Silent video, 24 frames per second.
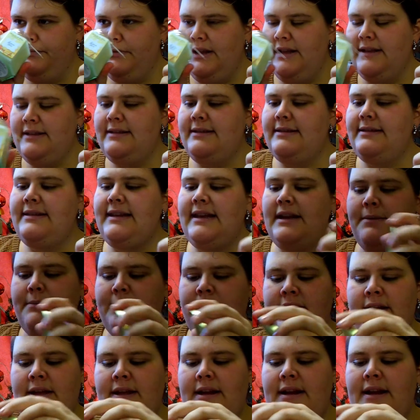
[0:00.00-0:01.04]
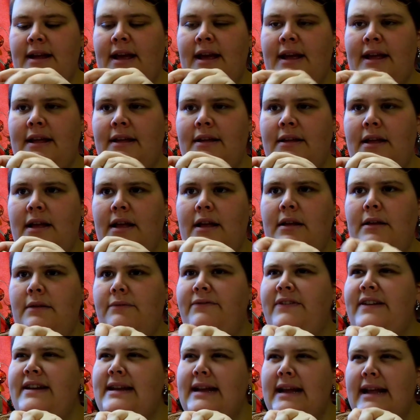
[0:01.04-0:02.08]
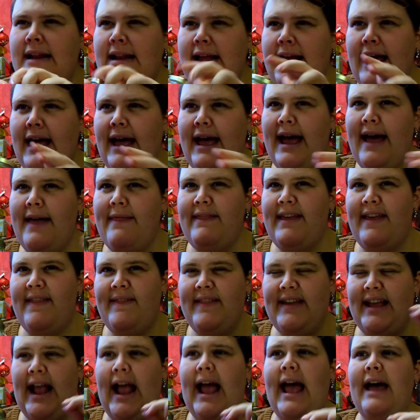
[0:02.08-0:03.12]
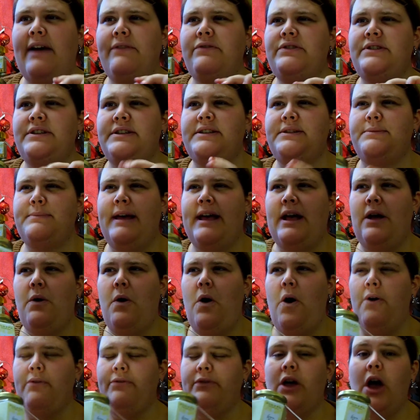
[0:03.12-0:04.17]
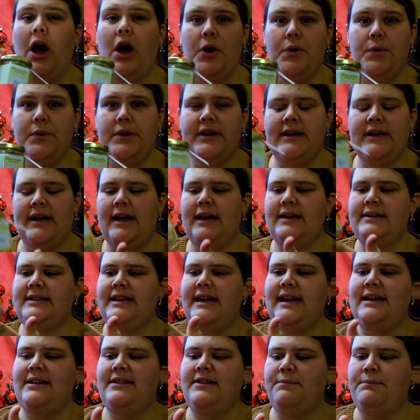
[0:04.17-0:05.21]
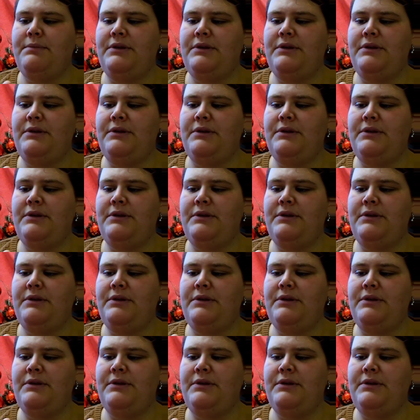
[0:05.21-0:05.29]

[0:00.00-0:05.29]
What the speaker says: cinnamon, vanilla, and then the after smell of coconut. It's